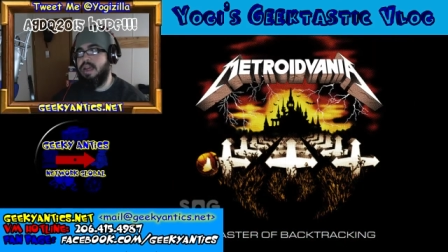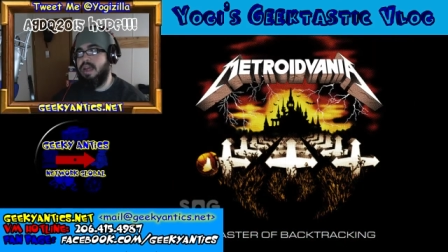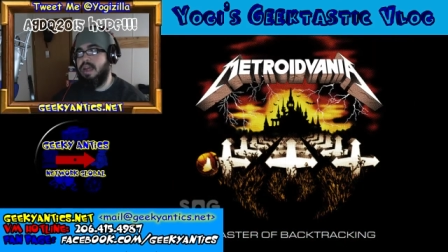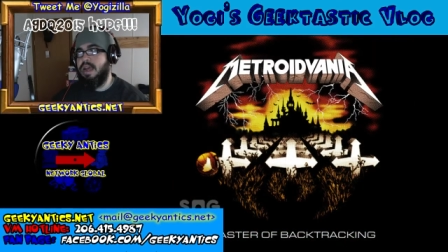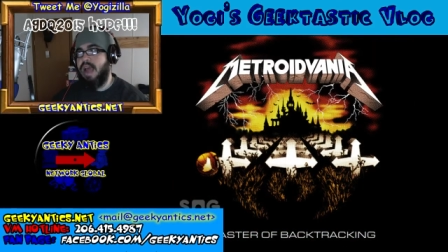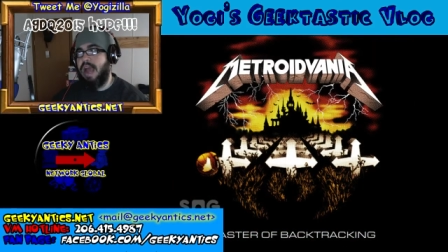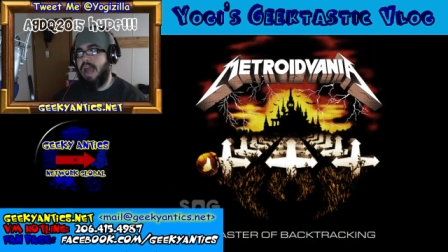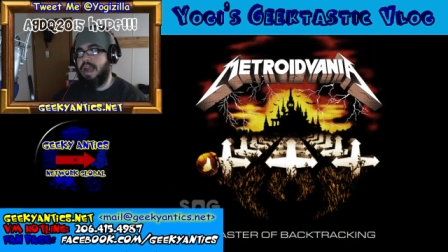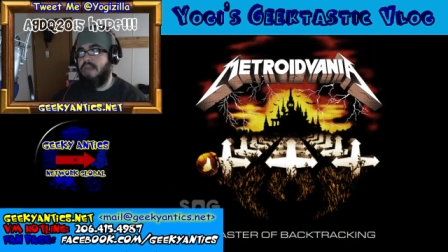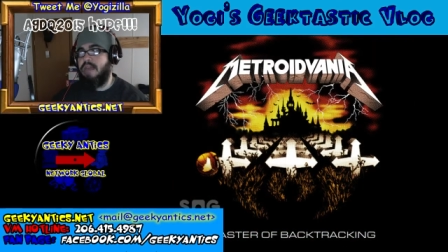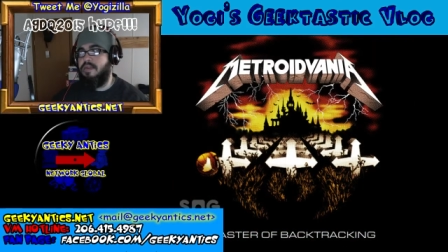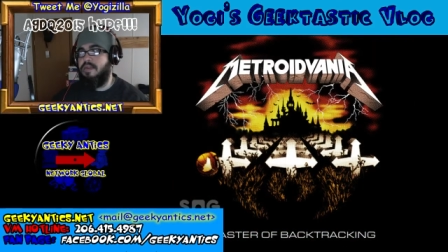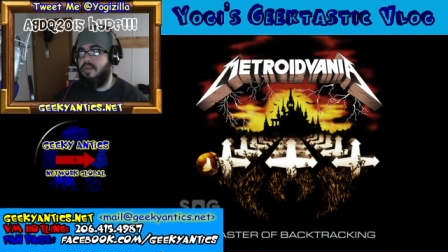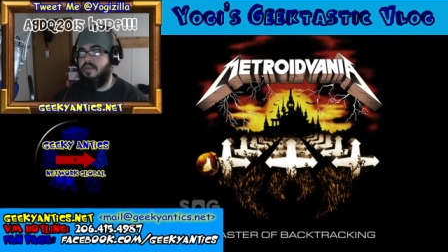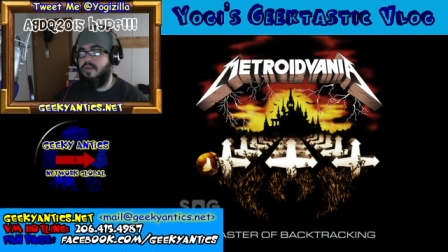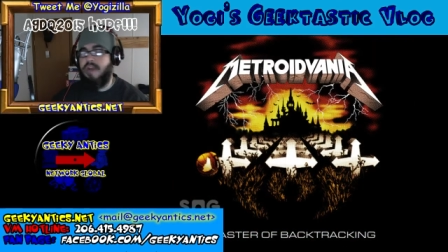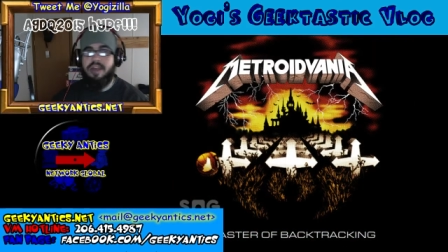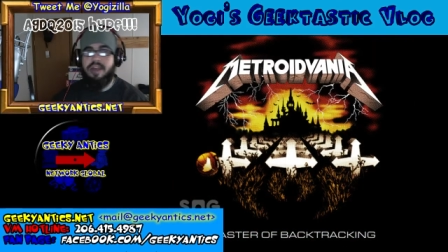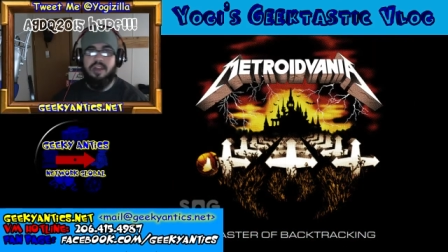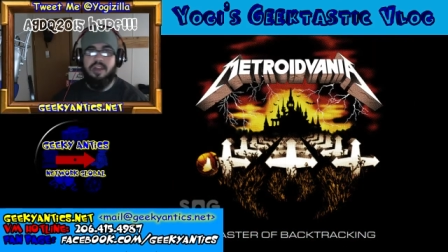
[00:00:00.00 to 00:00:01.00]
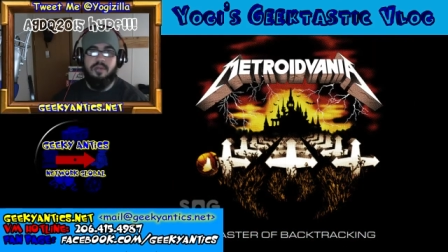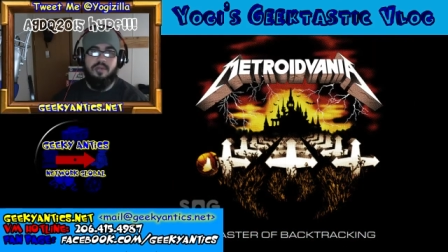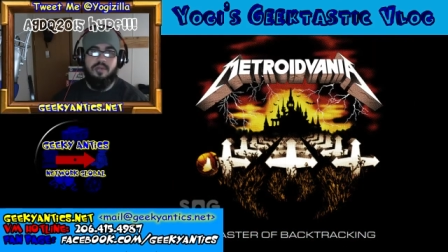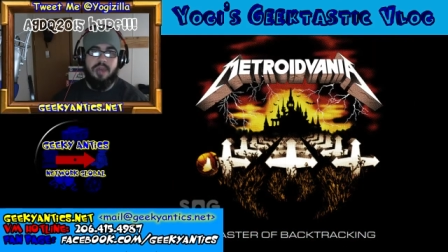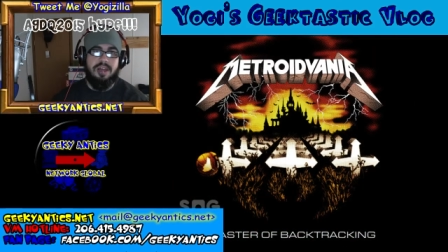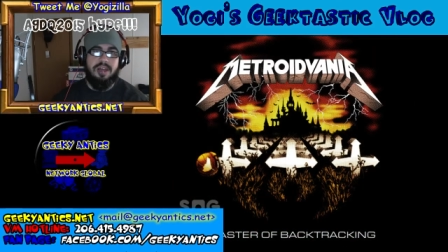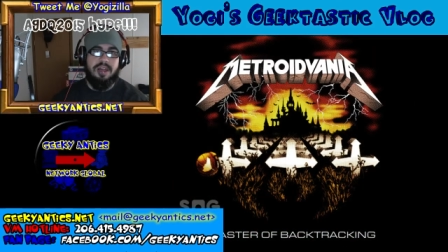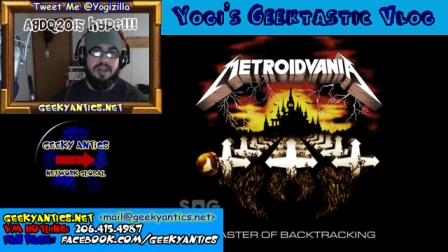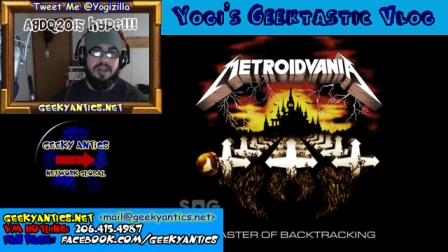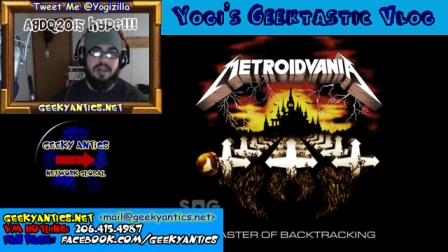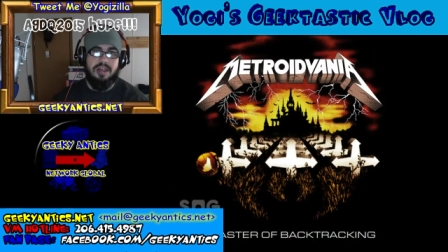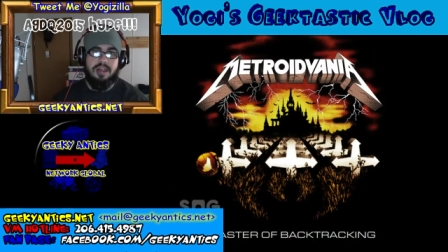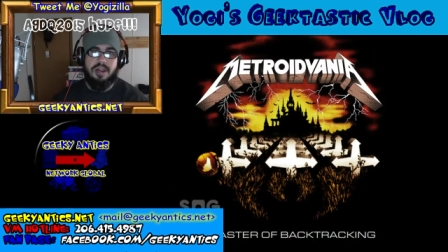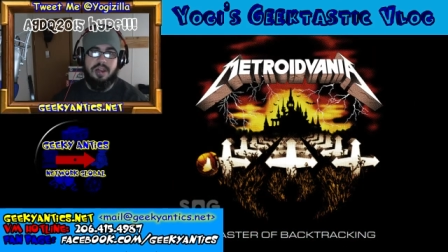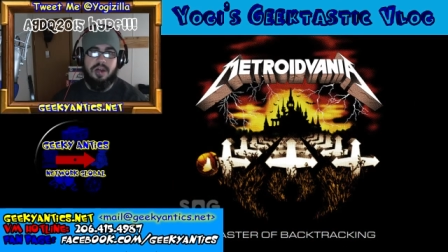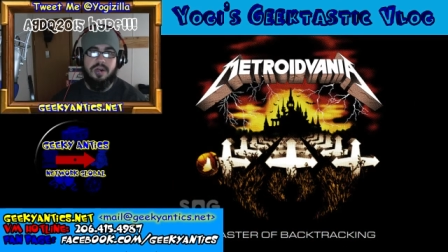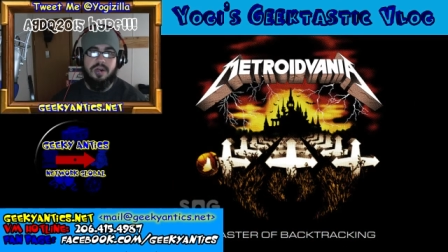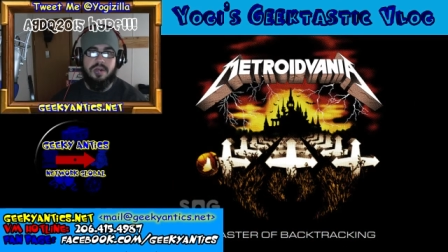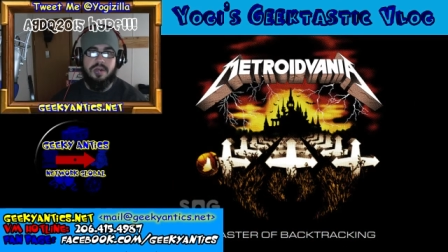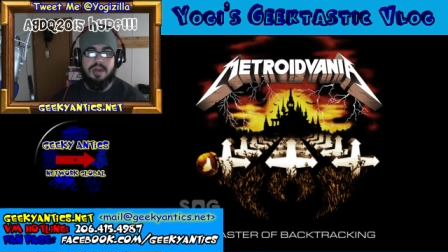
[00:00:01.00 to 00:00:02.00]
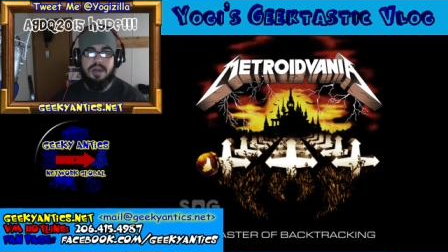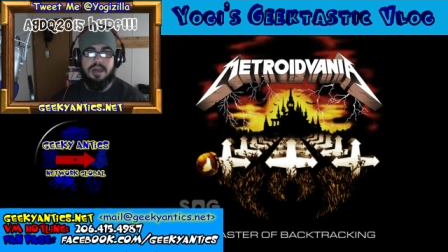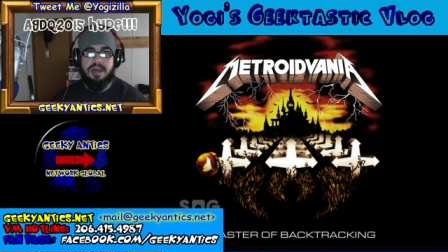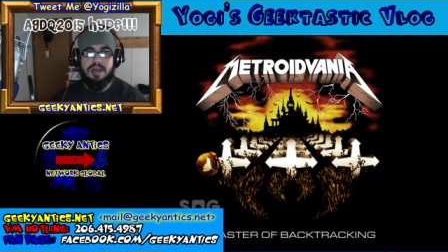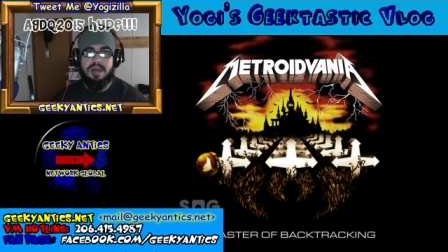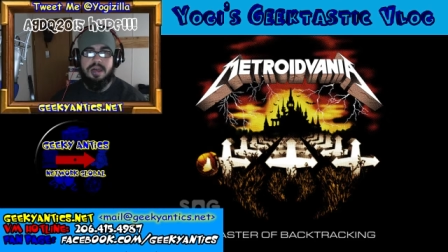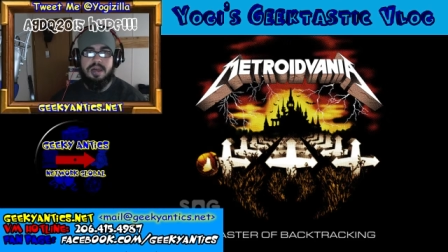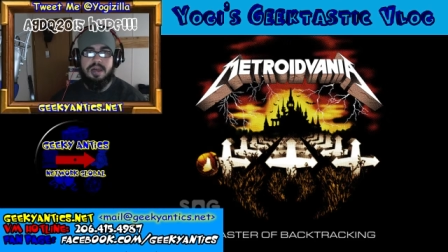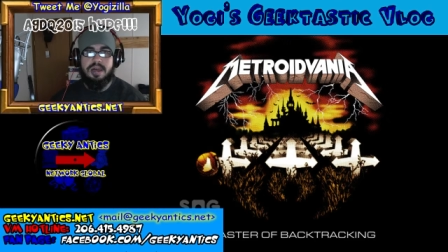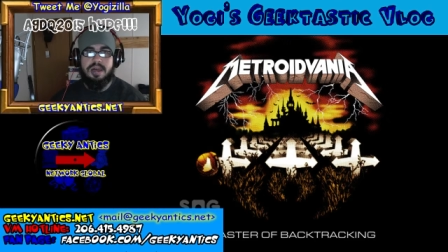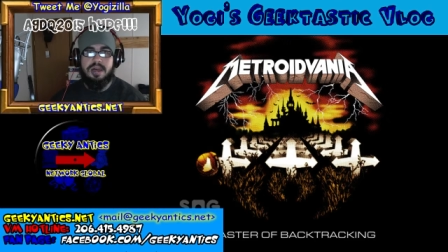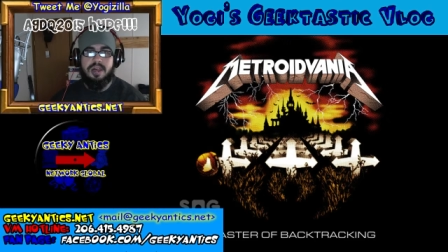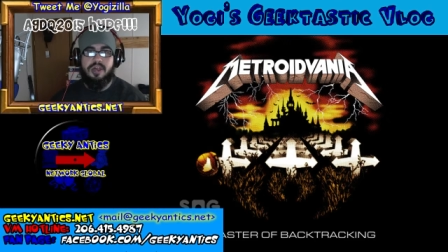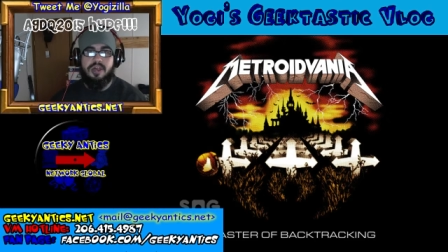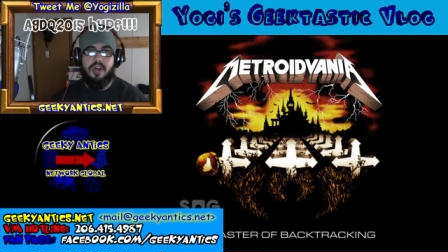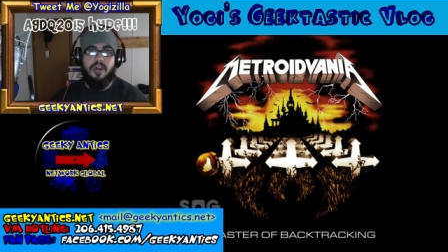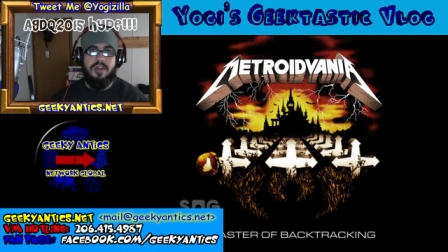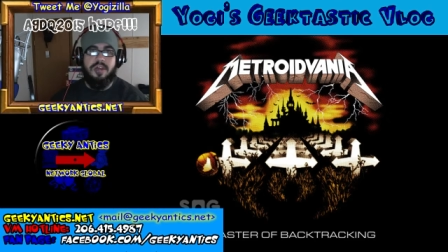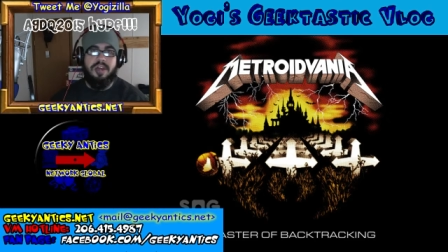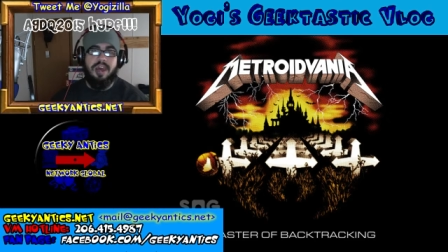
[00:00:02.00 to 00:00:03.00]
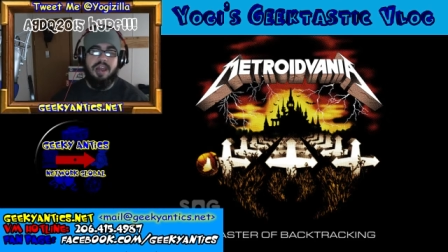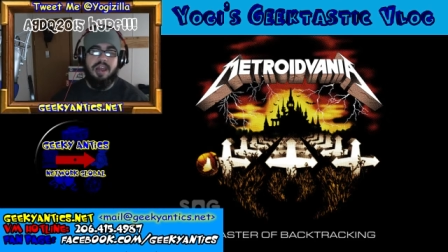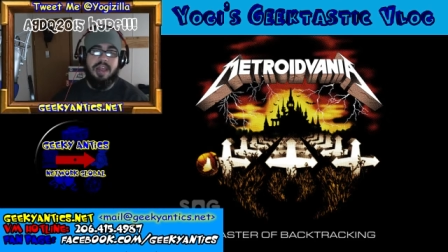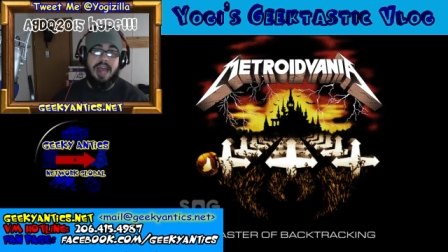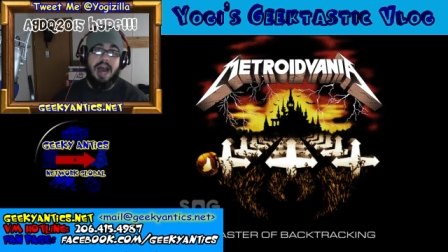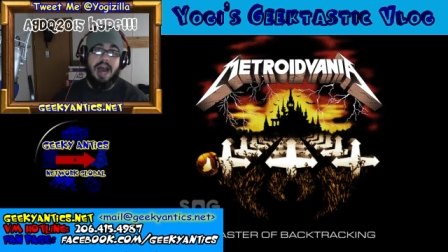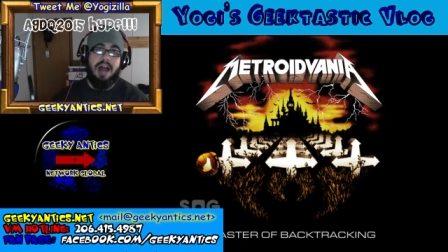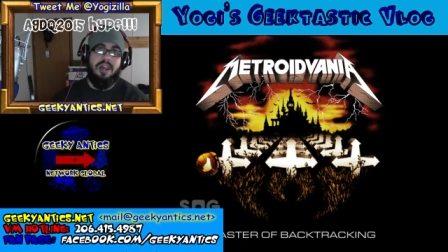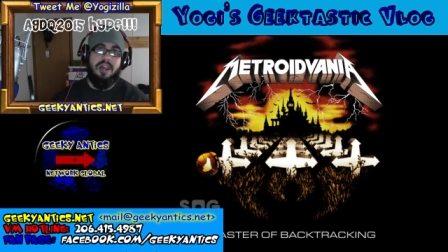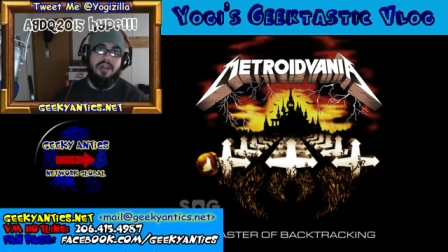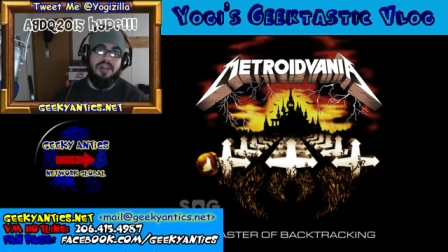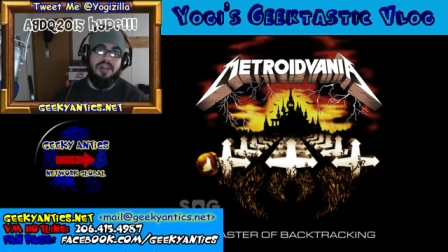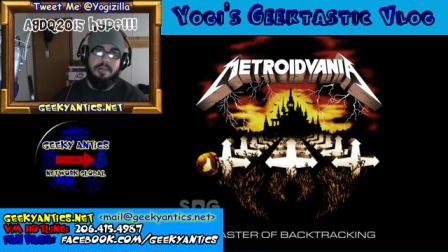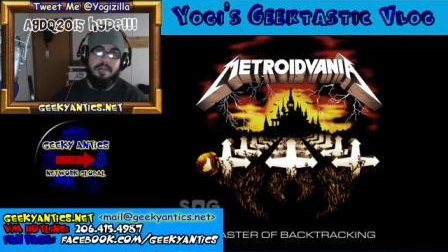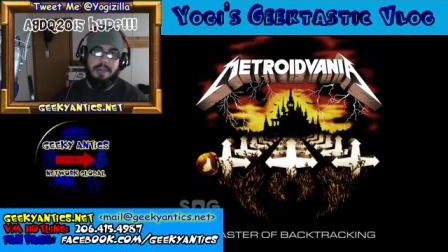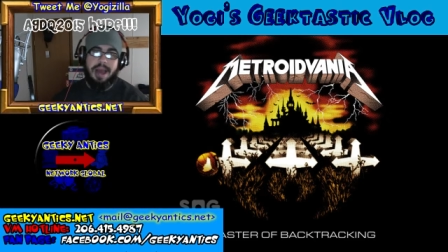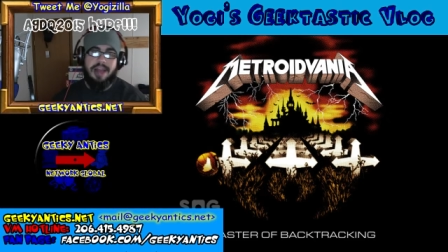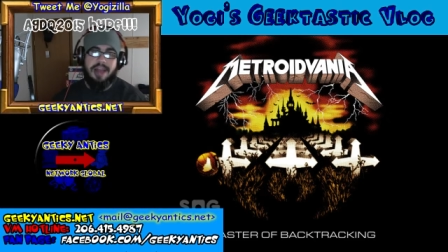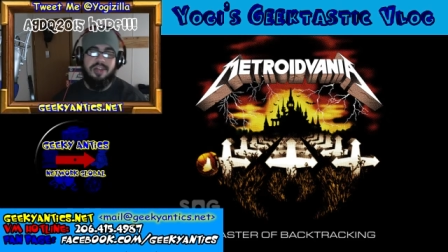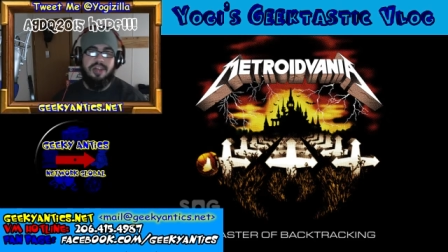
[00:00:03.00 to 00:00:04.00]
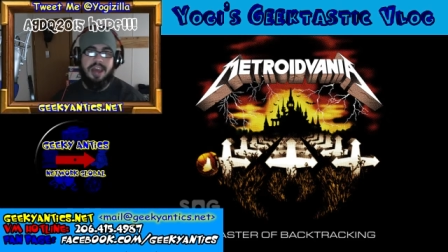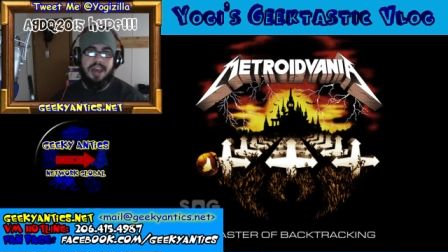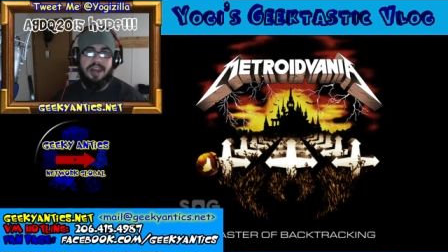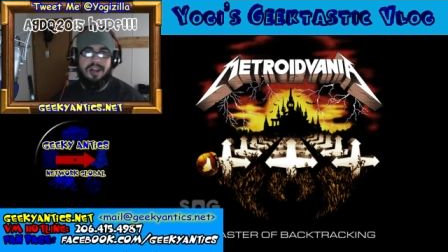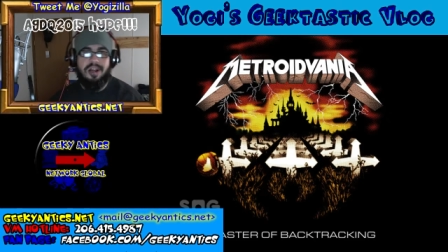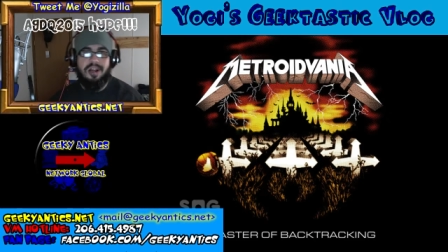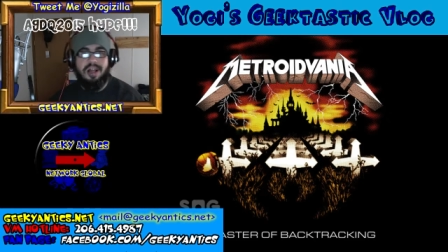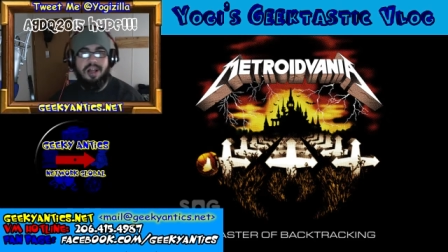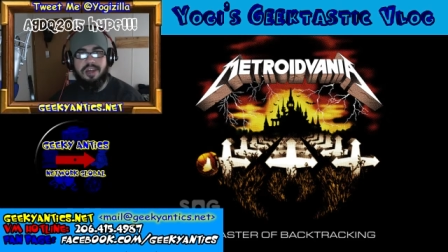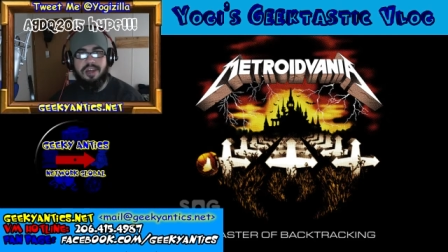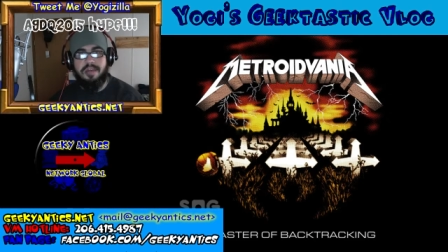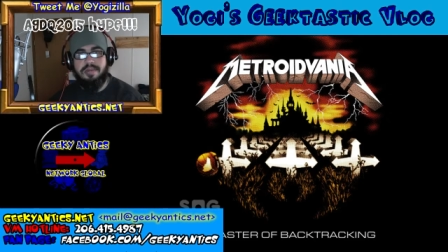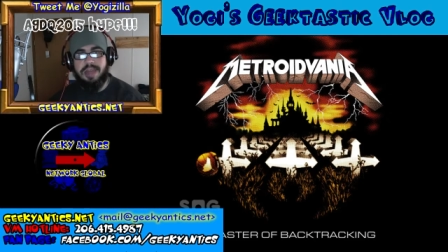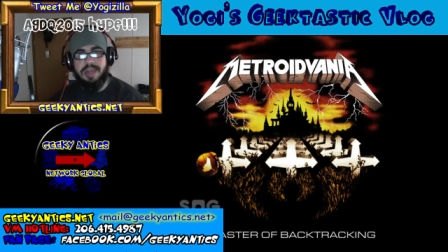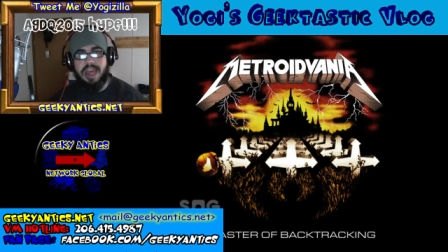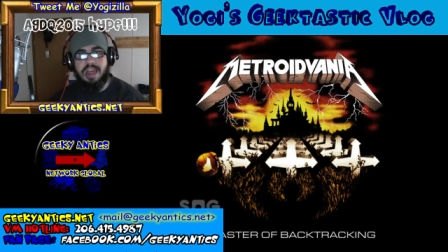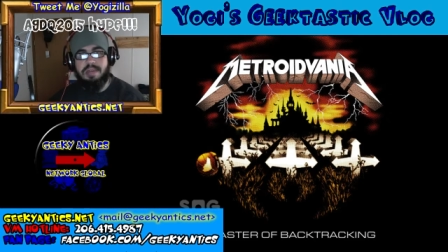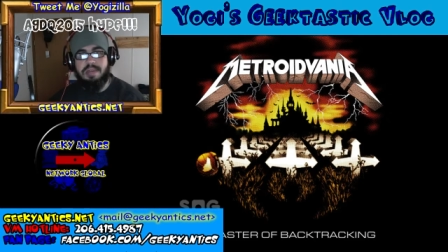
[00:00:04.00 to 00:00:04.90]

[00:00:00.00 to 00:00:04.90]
can't even fathom raising $13 on my channel on some days,